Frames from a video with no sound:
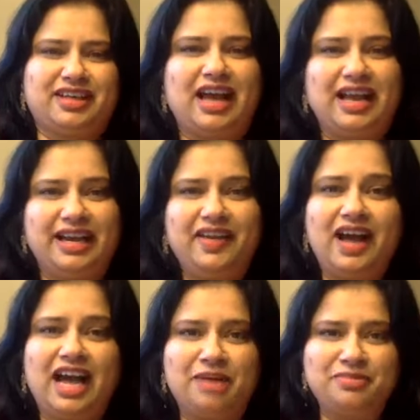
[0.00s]
And their
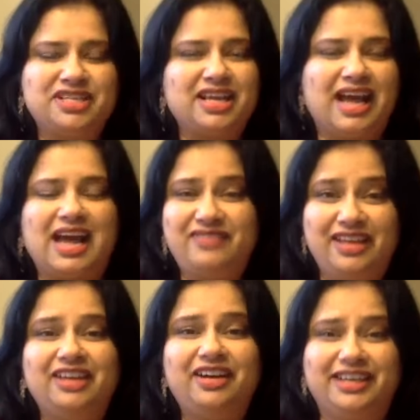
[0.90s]
arms, I
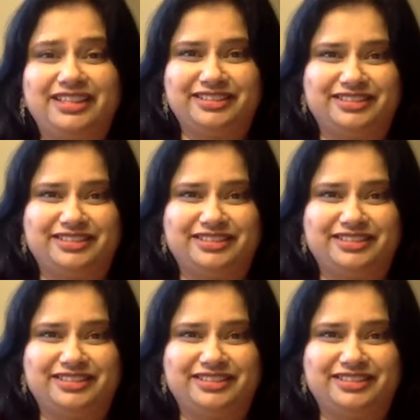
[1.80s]
feel good.